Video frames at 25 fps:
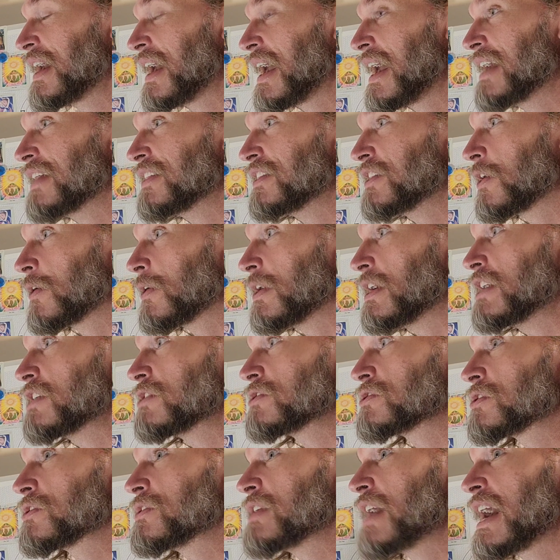and their
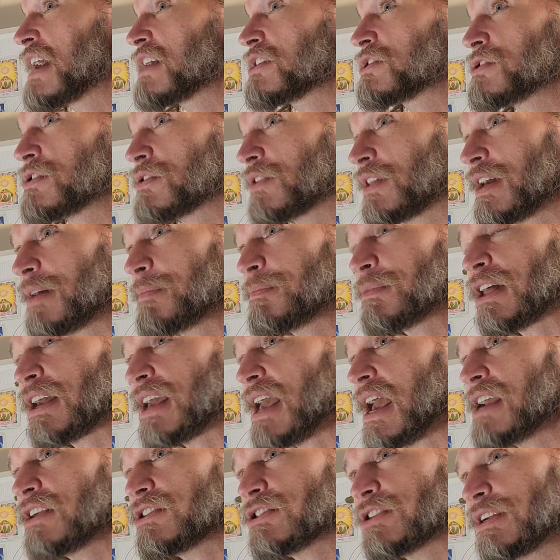international
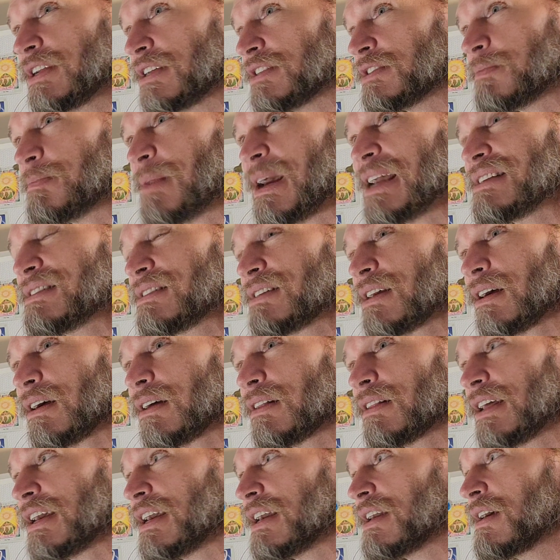implication. It's
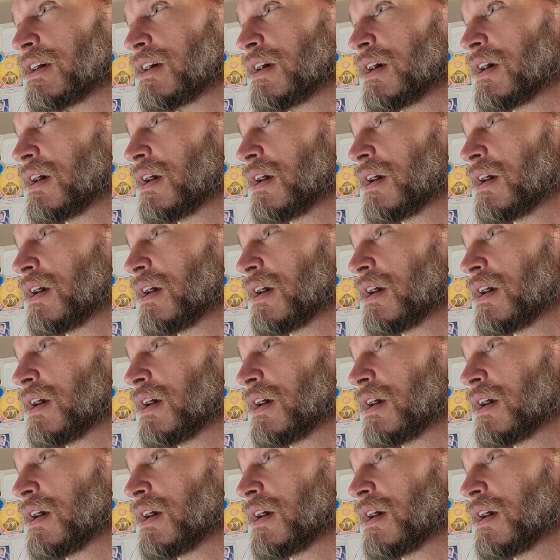basically